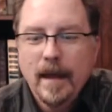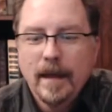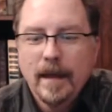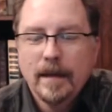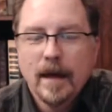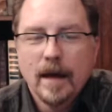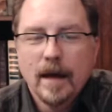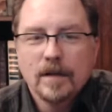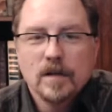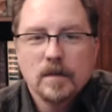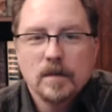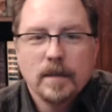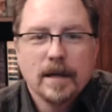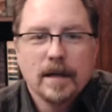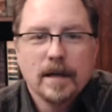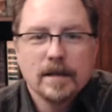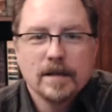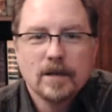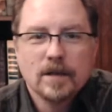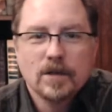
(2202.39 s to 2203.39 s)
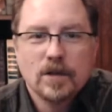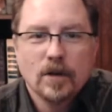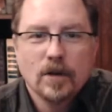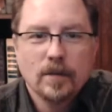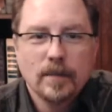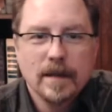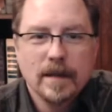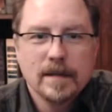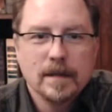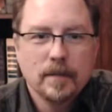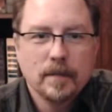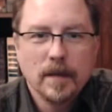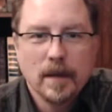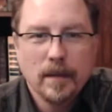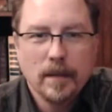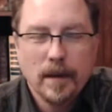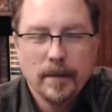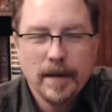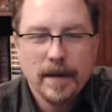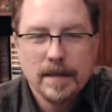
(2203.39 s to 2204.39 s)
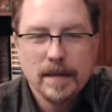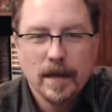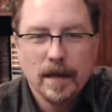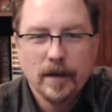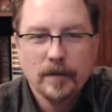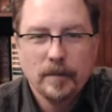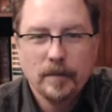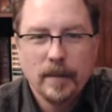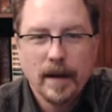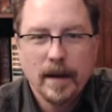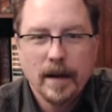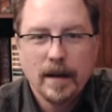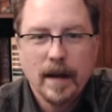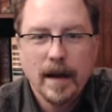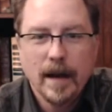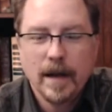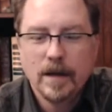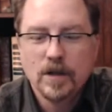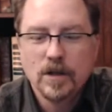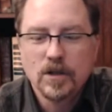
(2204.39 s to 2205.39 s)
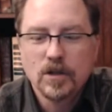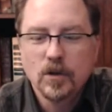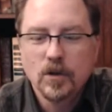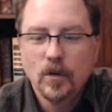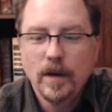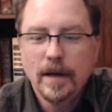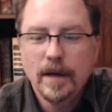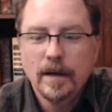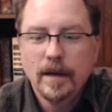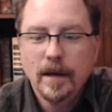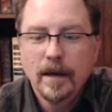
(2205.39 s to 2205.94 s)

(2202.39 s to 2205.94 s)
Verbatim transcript: not just because it showed me something about myself, but I, I enjoyed